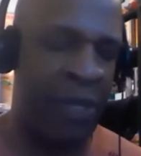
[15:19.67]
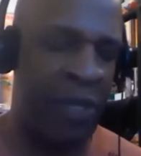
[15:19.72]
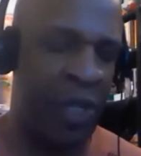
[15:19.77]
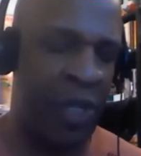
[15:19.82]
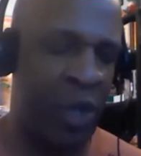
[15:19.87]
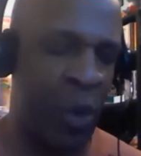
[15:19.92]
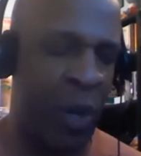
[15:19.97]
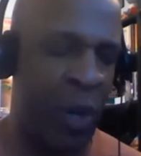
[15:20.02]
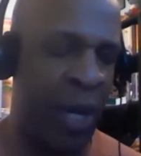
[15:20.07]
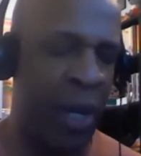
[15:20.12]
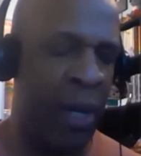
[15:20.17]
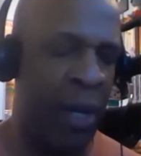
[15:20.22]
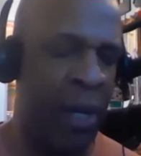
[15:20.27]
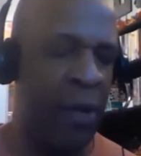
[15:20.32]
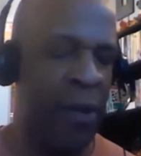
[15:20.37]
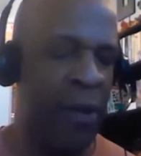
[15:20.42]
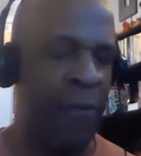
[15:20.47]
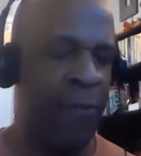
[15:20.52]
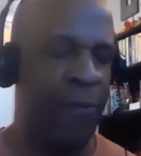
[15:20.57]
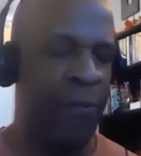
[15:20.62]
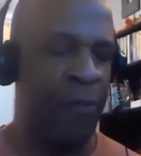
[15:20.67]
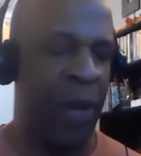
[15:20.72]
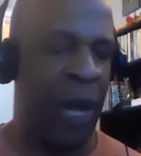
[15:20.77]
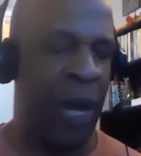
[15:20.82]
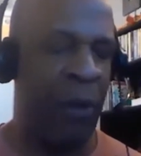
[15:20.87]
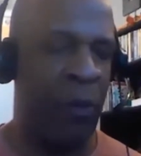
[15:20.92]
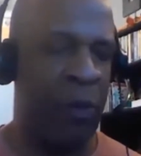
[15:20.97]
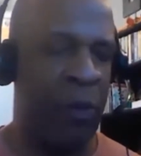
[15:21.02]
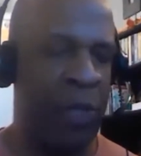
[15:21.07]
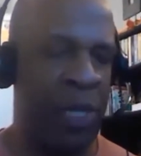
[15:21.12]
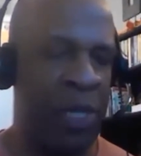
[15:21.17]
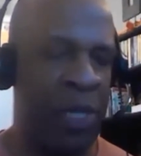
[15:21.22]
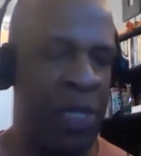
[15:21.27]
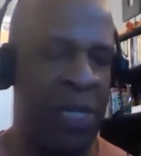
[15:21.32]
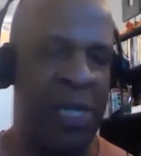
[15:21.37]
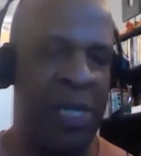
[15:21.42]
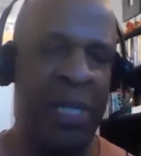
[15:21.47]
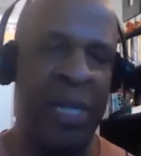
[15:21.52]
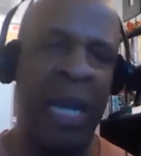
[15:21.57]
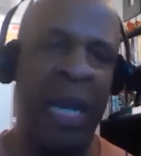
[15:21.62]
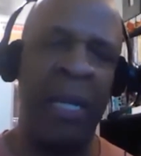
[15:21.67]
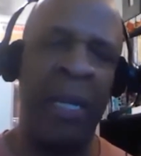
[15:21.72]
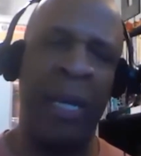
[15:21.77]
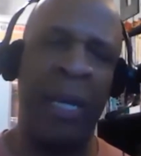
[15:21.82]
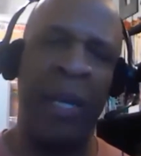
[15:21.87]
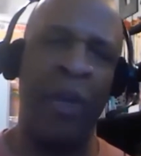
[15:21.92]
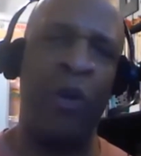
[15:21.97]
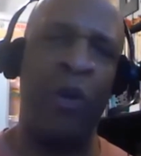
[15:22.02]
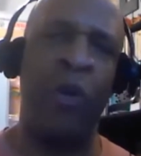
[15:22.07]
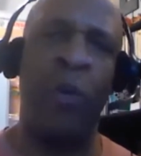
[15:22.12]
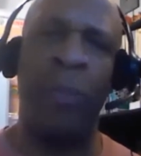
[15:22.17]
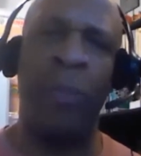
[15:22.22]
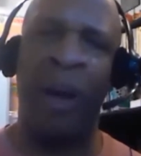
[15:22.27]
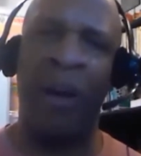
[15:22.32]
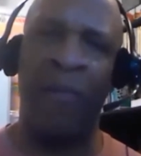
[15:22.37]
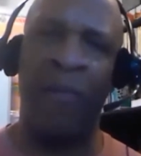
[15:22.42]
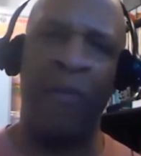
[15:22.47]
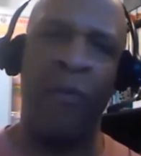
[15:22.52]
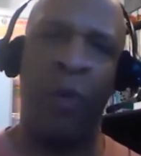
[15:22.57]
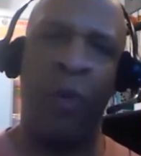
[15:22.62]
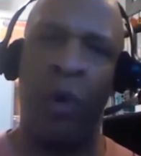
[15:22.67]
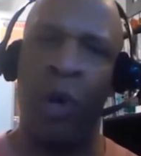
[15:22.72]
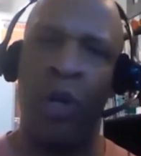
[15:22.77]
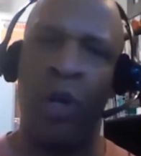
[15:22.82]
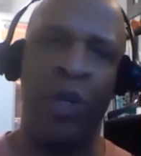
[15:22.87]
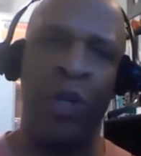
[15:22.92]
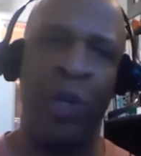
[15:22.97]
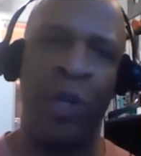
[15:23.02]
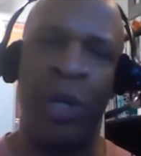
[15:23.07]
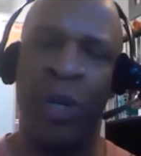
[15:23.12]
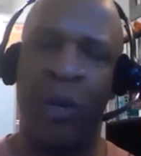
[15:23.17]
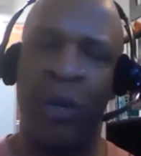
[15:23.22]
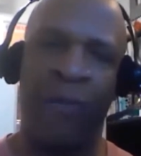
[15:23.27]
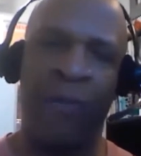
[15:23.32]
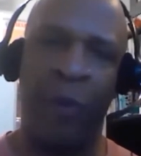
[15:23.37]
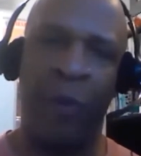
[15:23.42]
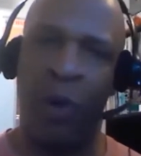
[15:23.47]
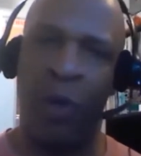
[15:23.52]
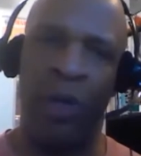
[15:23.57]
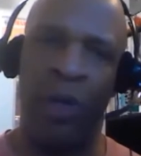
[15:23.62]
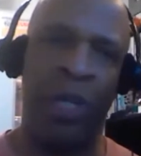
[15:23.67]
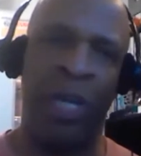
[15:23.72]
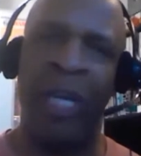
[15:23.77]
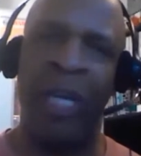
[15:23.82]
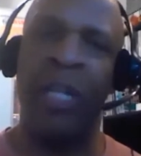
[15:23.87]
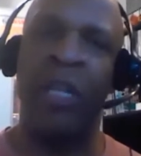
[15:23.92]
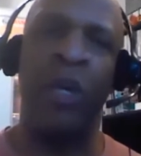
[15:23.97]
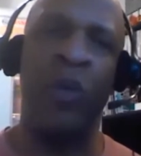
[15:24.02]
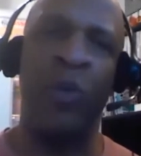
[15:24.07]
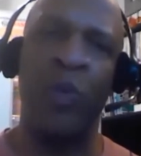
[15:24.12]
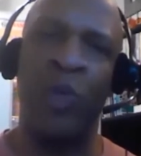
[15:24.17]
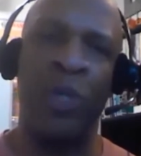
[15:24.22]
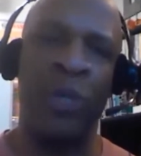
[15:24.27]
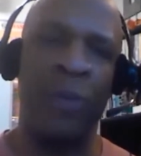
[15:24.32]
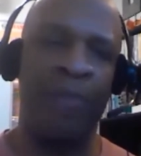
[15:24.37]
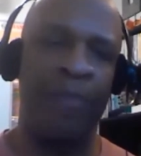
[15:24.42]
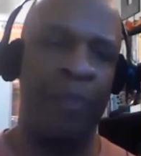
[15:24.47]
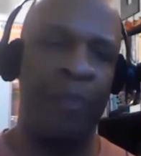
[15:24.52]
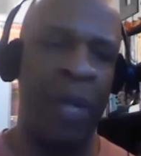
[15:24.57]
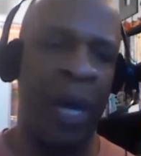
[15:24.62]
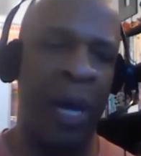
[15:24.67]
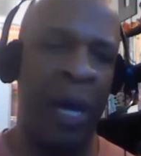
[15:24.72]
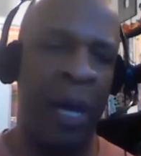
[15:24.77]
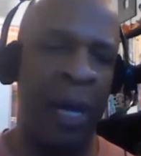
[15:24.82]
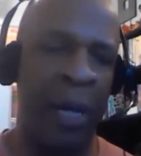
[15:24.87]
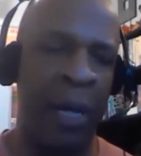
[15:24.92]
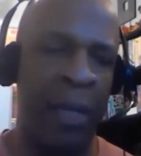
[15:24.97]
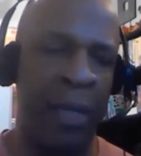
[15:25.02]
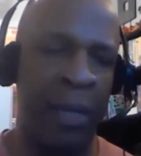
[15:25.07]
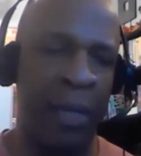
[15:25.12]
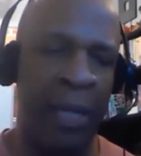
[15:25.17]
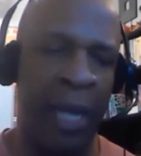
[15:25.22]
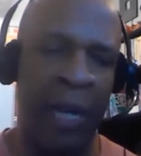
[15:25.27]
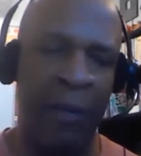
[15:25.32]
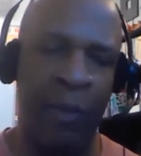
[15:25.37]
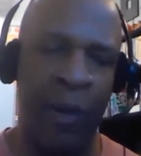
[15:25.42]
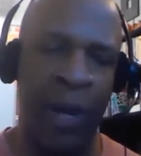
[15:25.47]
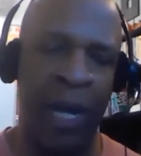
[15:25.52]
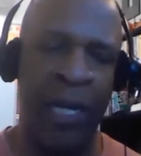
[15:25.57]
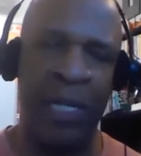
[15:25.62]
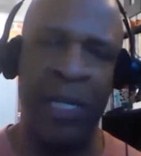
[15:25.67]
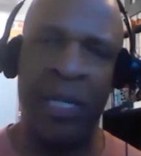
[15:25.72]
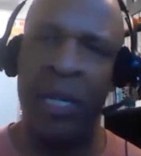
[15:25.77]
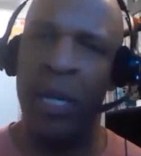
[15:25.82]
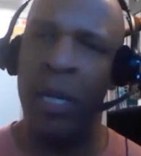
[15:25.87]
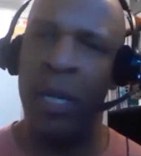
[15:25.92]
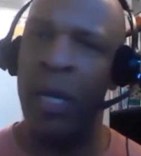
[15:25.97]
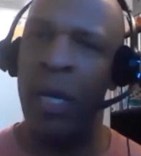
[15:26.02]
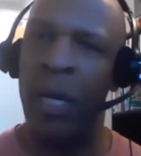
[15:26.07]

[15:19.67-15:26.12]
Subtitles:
And so I was settling on about 400 kilos leg press.